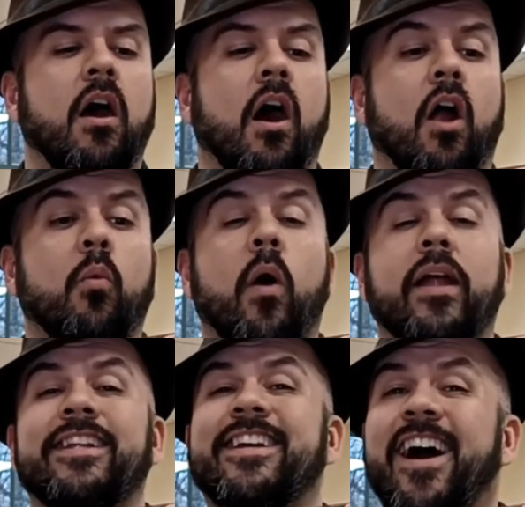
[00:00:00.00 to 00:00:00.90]
are
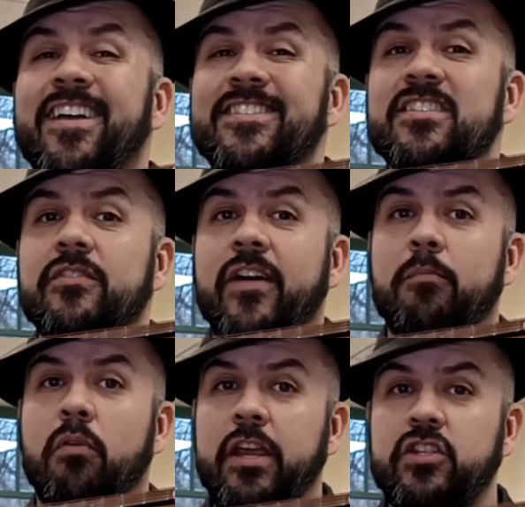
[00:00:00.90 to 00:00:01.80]
what cuts the
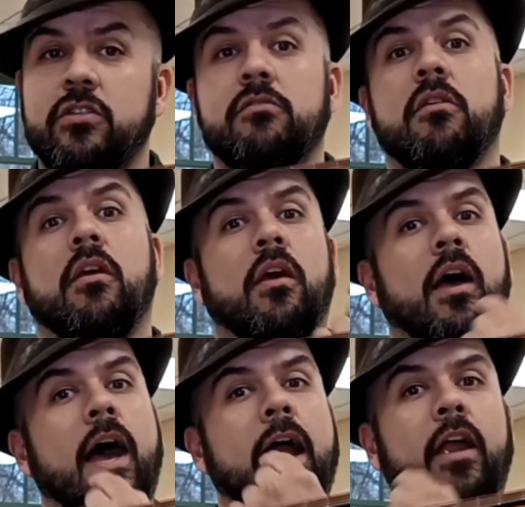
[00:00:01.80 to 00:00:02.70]
vibration
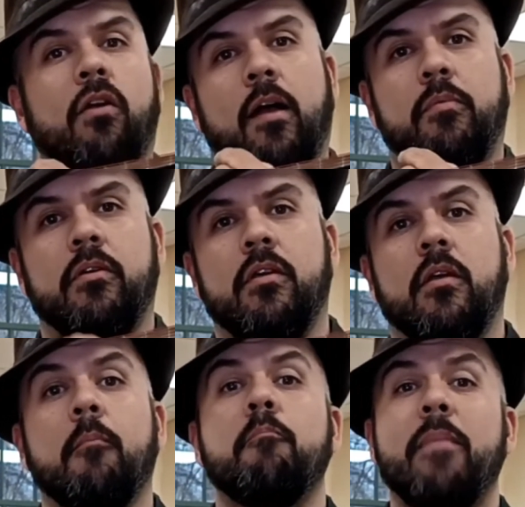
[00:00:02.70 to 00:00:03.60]
higher up,
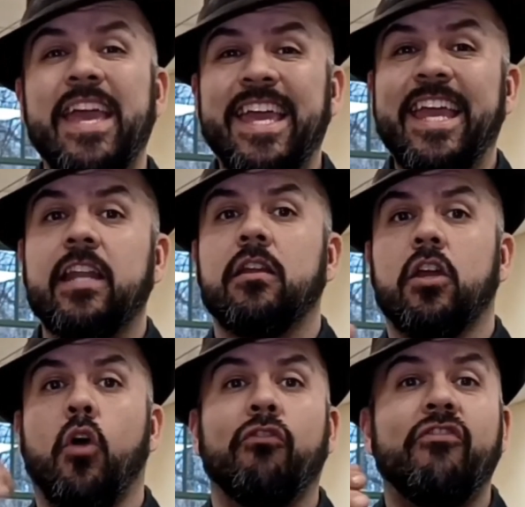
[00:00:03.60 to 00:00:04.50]
making it
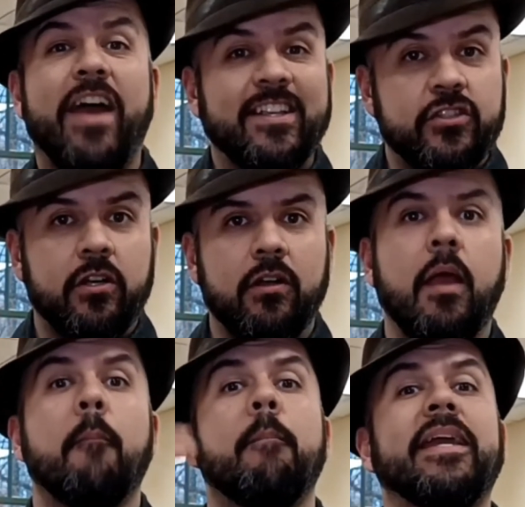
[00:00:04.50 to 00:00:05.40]
go faster,
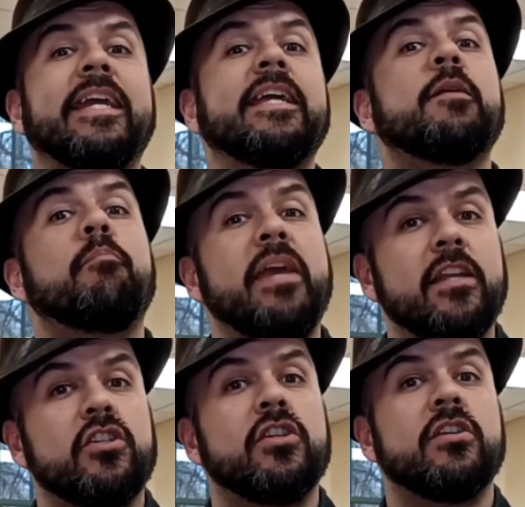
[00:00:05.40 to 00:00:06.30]
making the
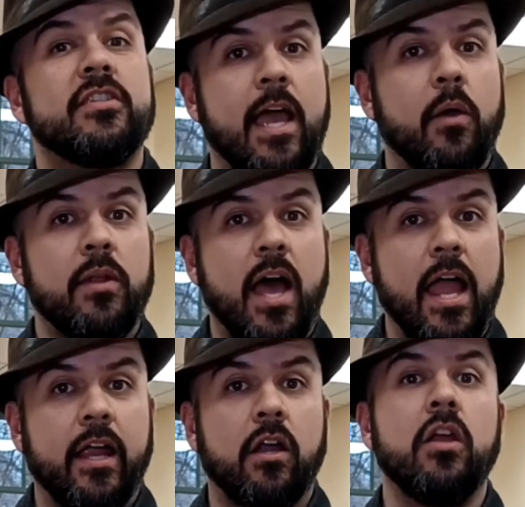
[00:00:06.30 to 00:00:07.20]
pitch sound
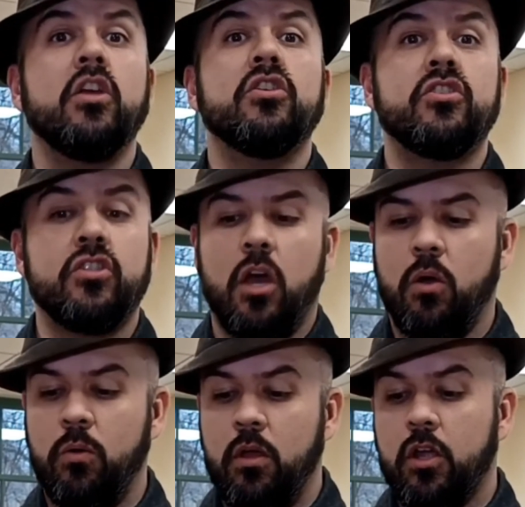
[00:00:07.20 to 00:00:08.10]
higher.
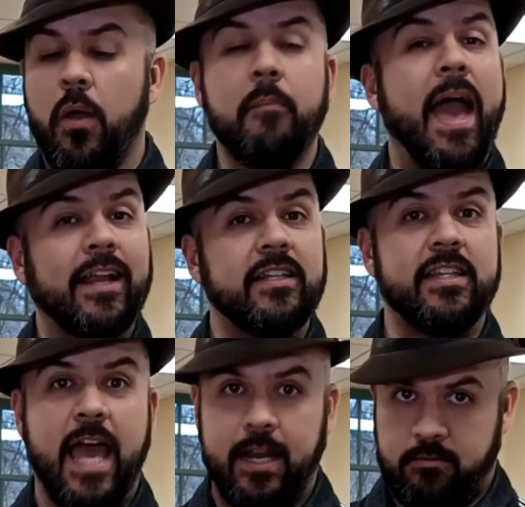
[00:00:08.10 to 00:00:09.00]
So, going back to
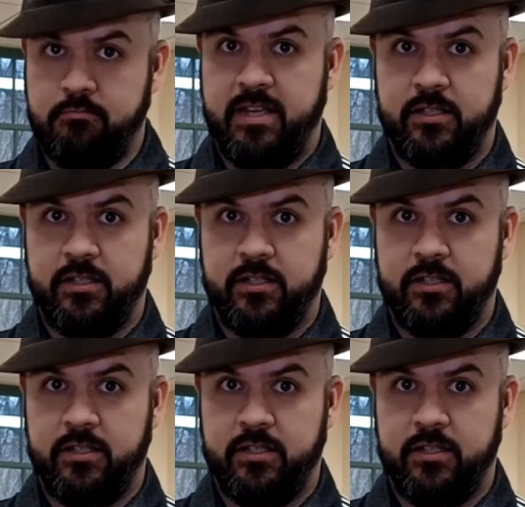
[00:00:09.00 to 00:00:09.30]
that middle